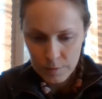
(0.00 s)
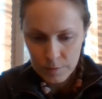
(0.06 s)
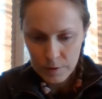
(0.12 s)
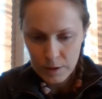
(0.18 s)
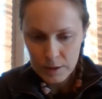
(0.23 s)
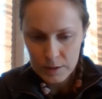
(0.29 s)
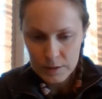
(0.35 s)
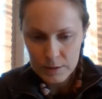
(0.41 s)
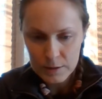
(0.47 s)

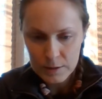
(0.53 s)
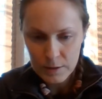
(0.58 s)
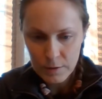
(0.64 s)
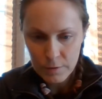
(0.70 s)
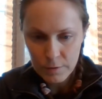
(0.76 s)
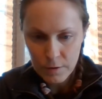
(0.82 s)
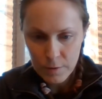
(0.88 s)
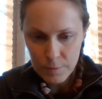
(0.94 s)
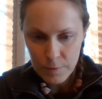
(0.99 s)
Getting
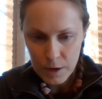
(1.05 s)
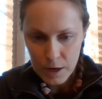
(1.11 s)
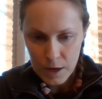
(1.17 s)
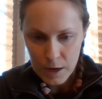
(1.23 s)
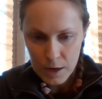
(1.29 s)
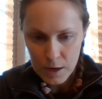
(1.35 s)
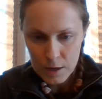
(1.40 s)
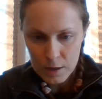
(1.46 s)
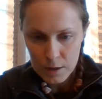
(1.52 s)
silver on my
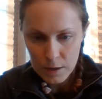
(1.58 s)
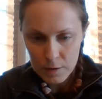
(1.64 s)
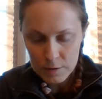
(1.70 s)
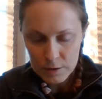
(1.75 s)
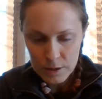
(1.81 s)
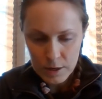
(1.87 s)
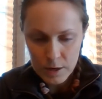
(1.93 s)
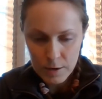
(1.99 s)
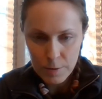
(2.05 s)
hand, how's
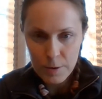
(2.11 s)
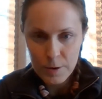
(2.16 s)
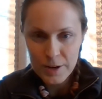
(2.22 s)
that?